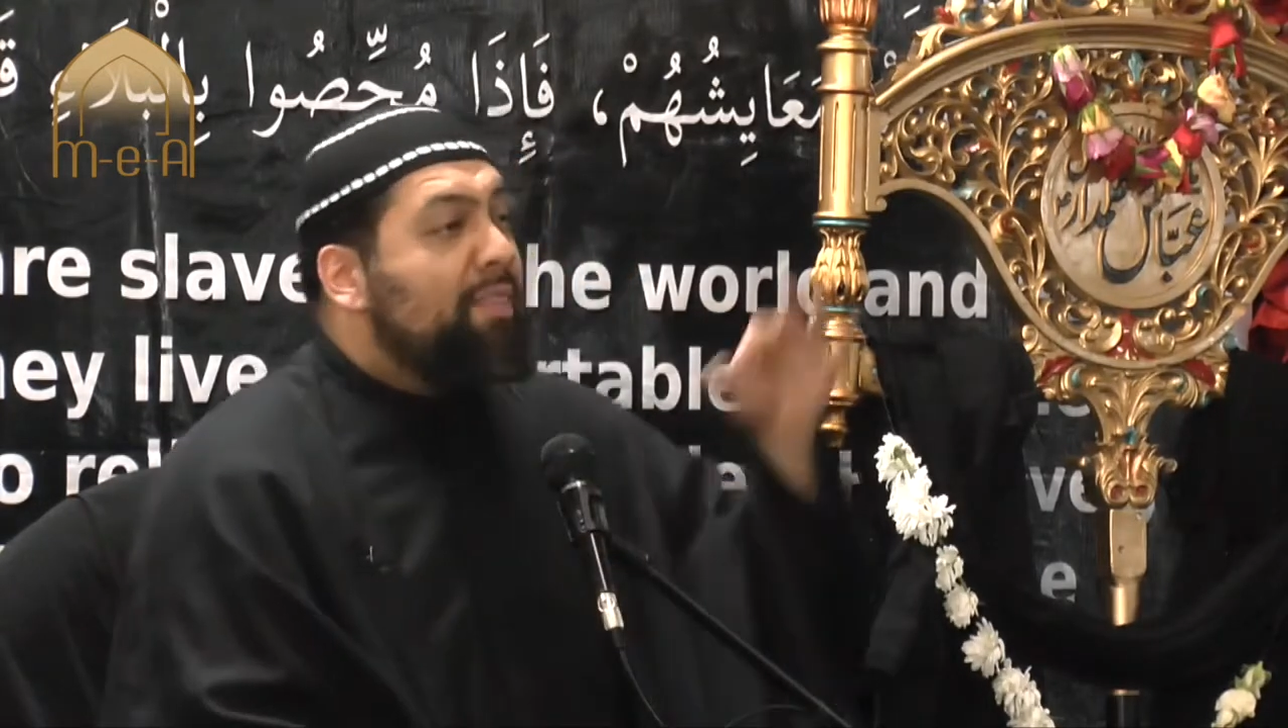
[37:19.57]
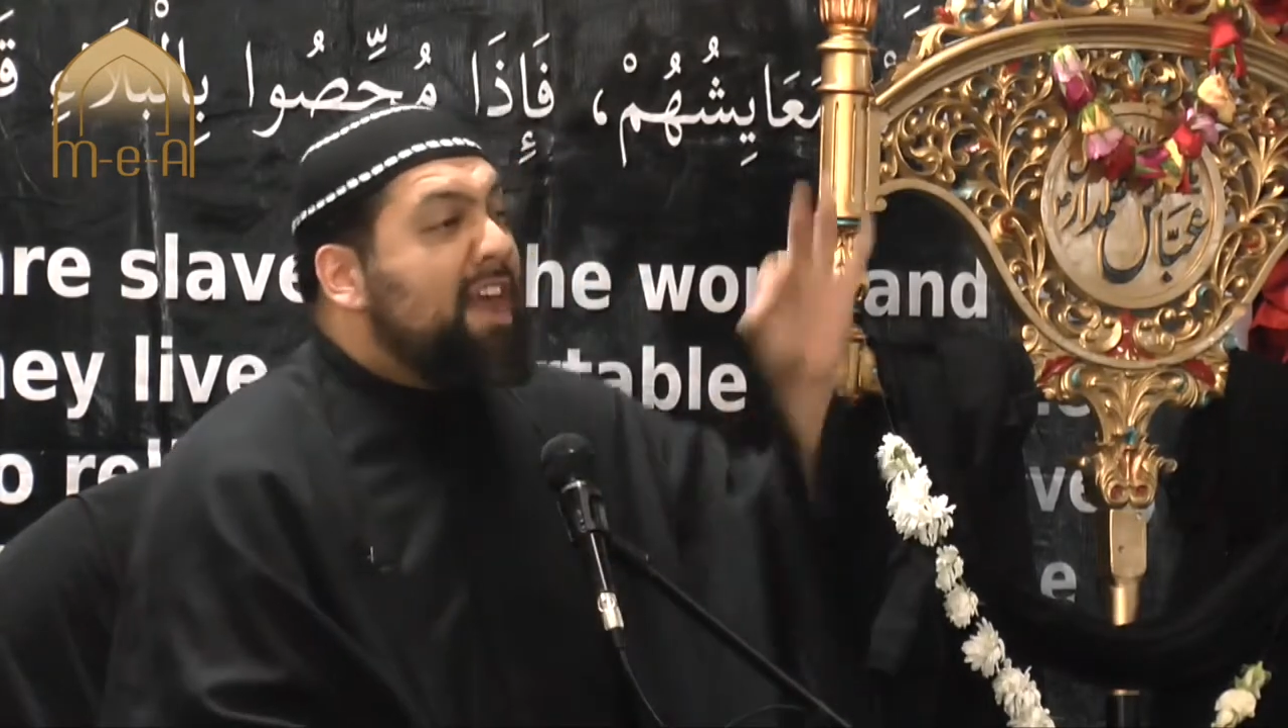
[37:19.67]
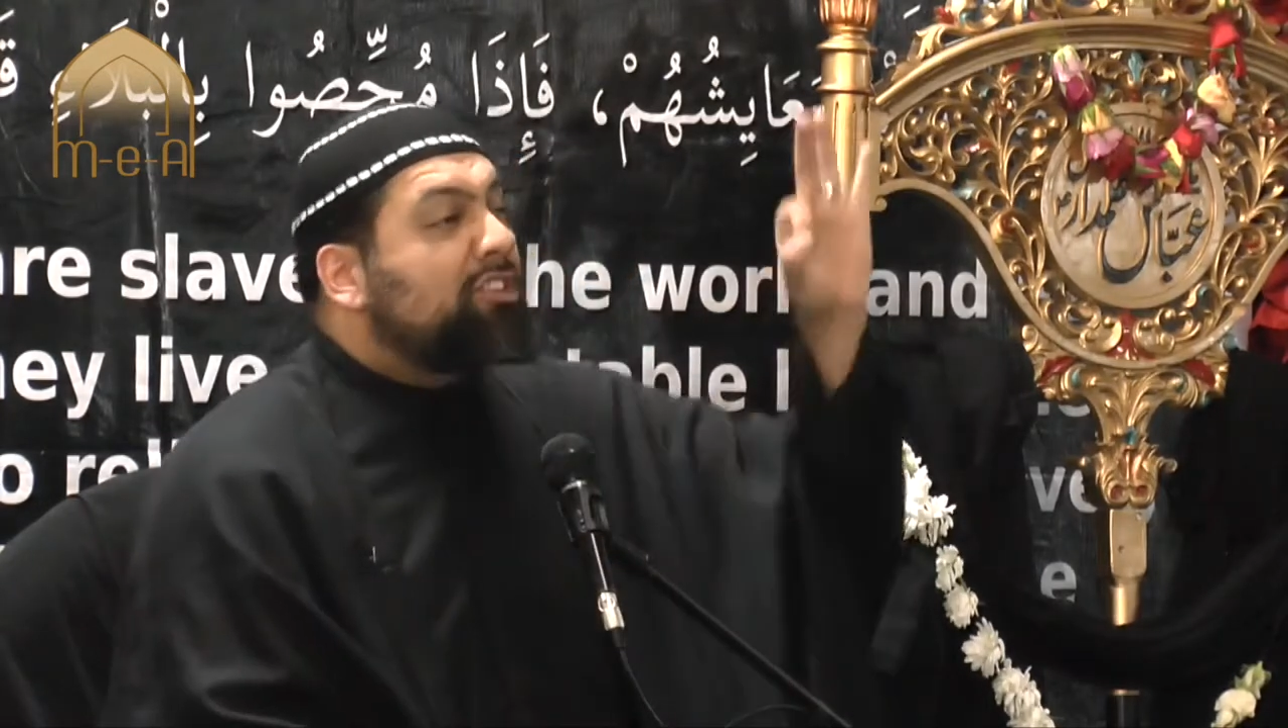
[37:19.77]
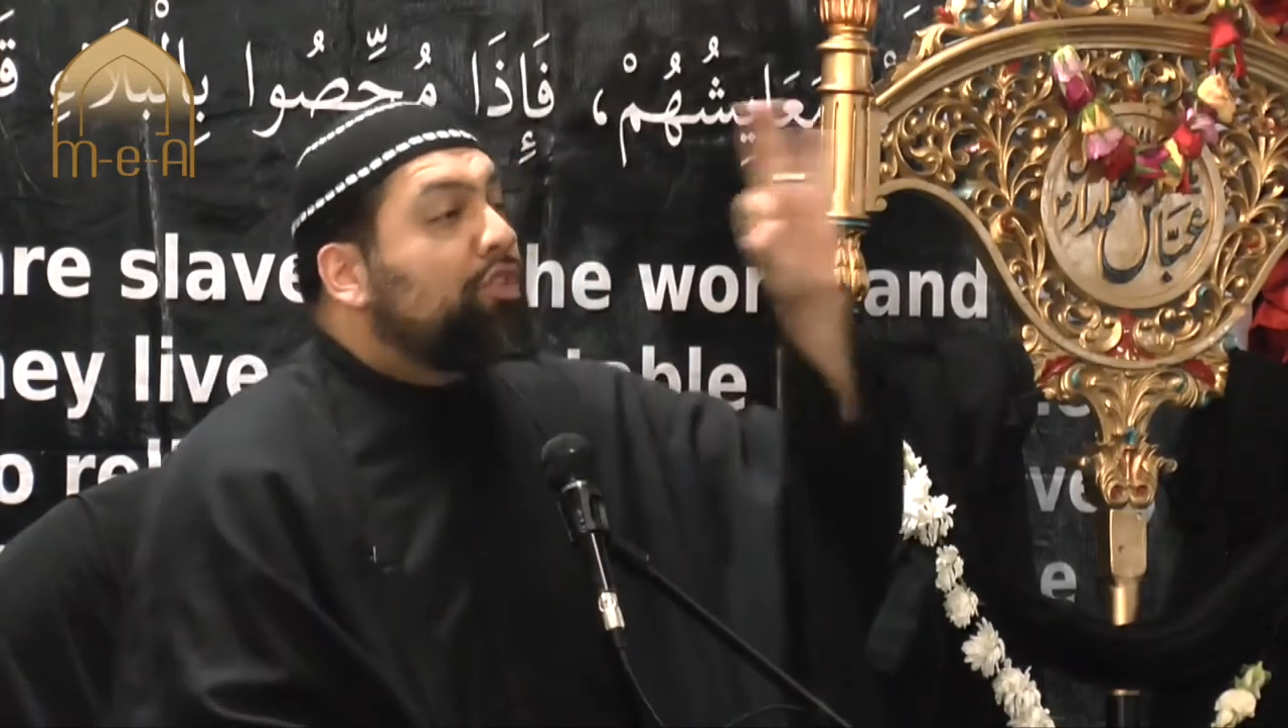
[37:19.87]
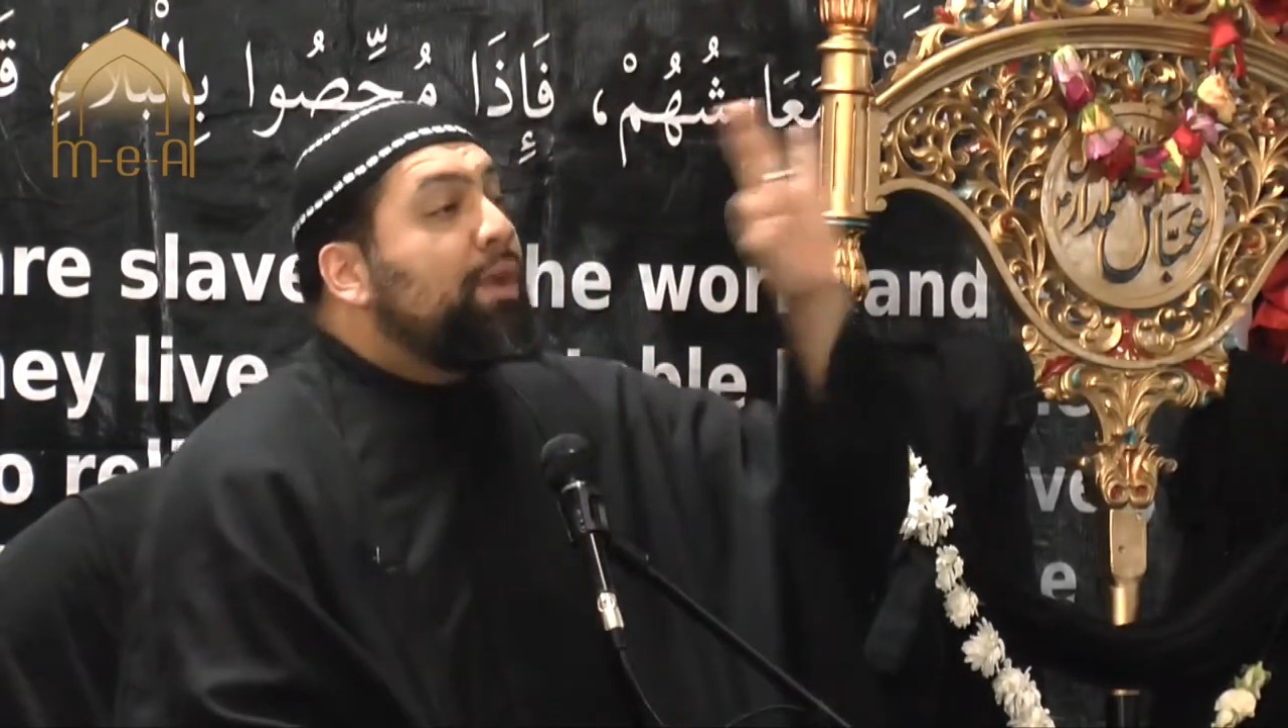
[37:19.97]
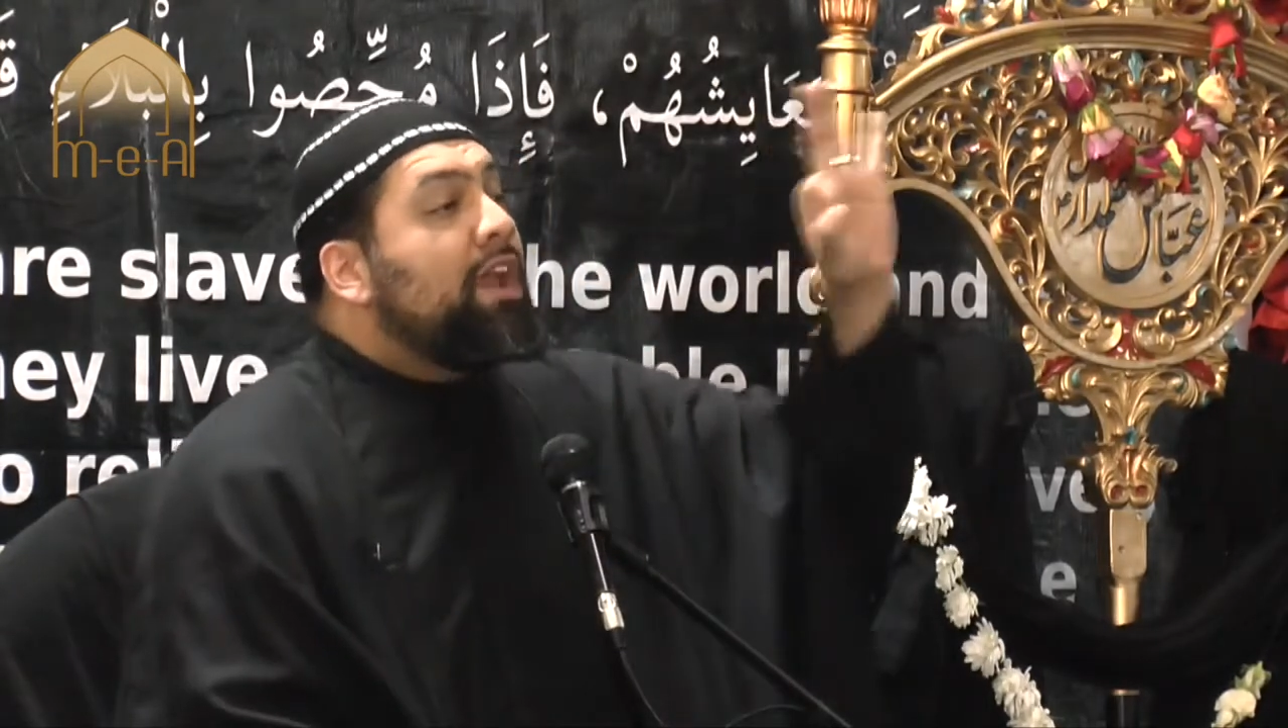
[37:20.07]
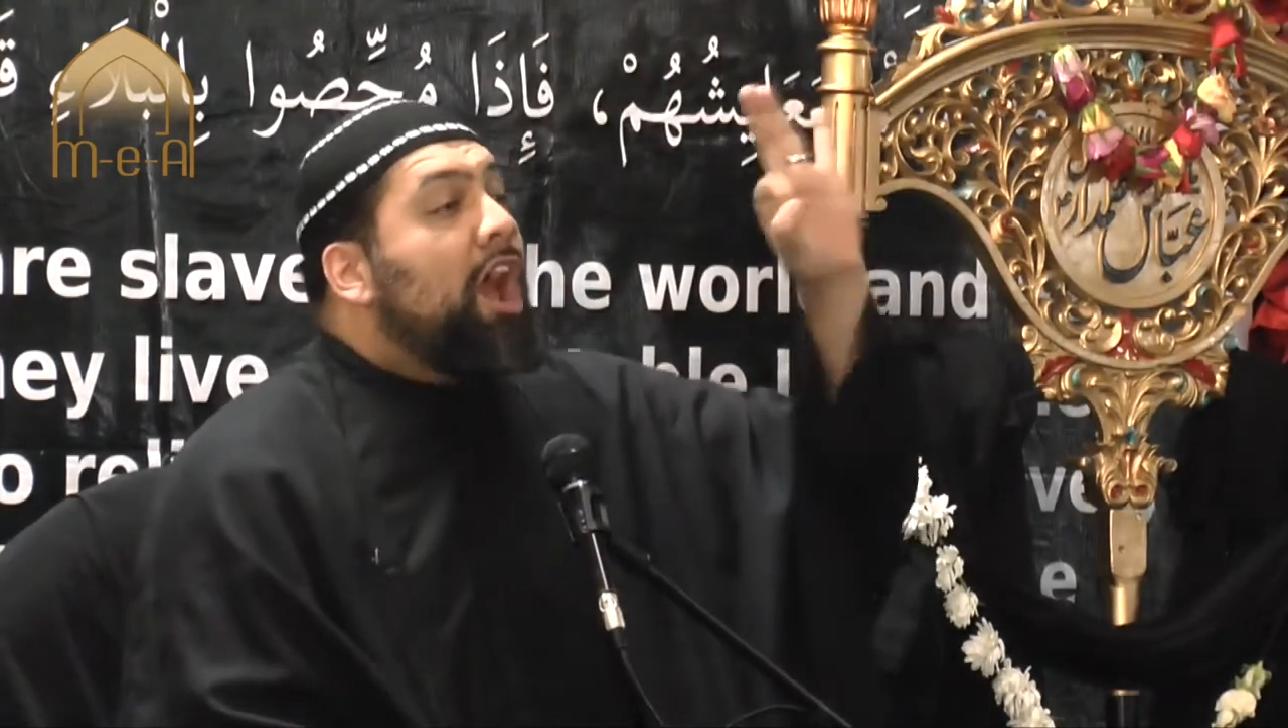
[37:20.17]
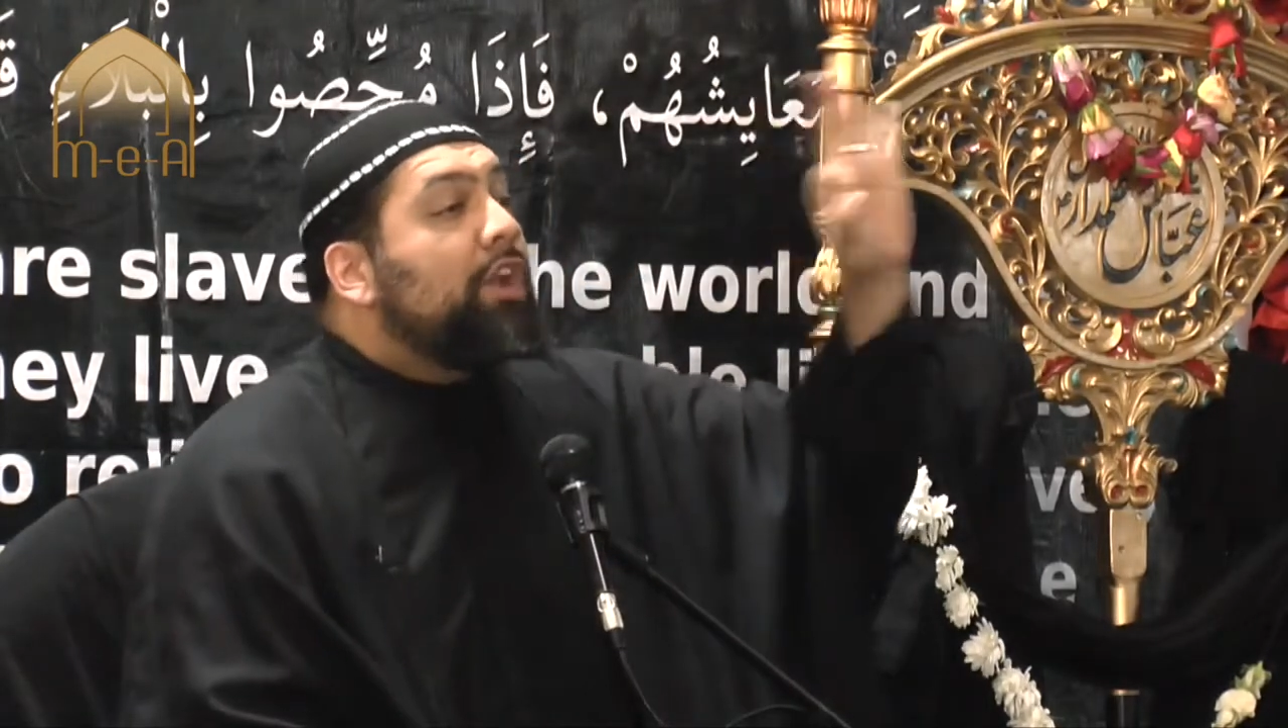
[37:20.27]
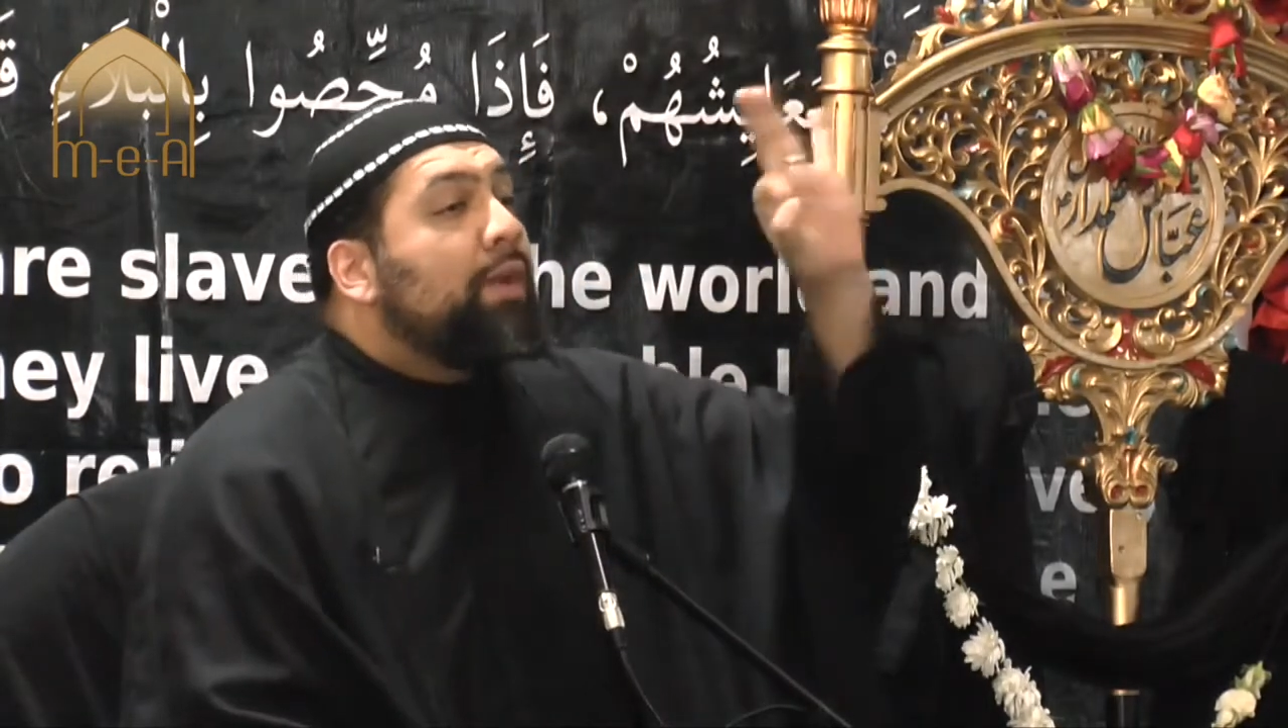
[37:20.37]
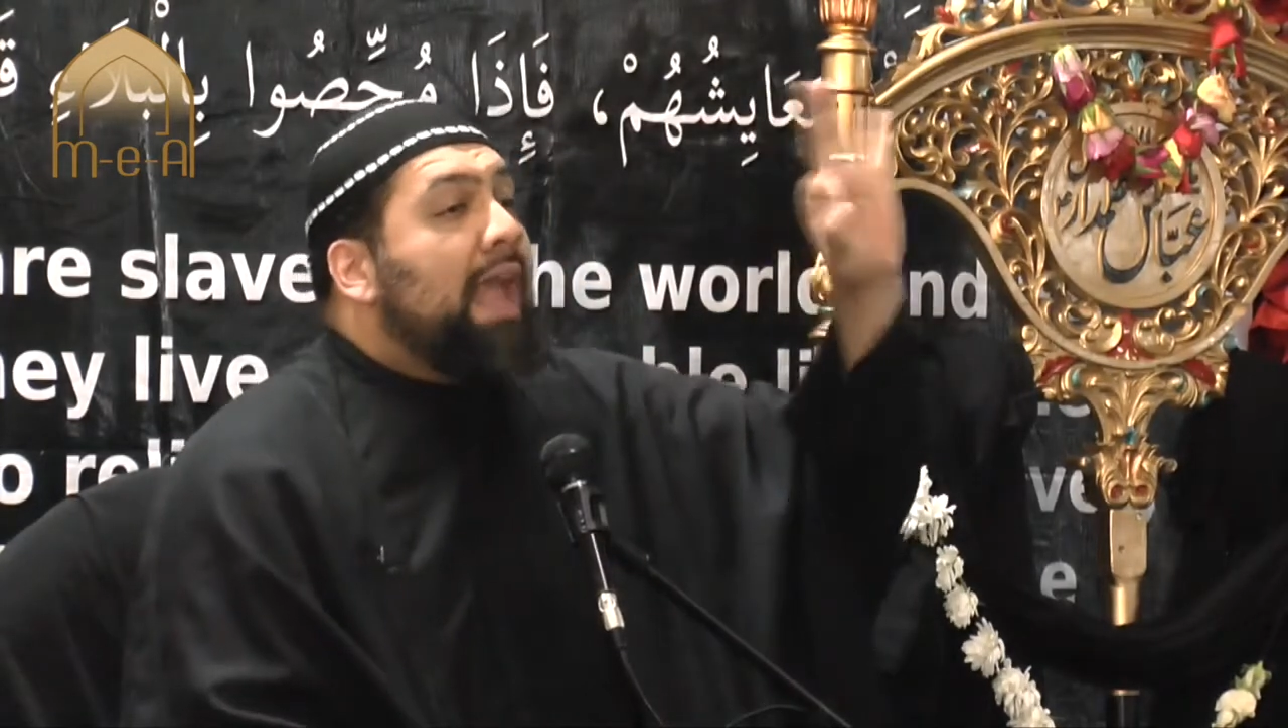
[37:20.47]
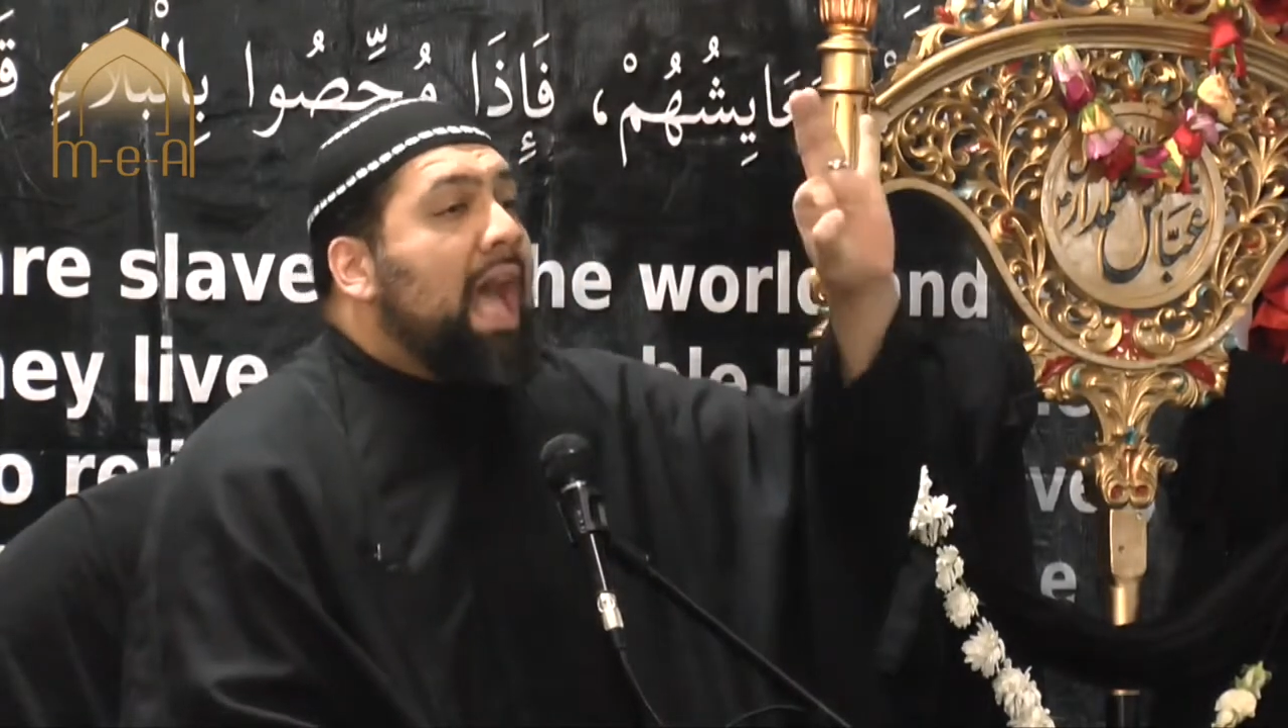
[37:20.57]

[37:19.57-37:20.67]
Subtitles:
That's 300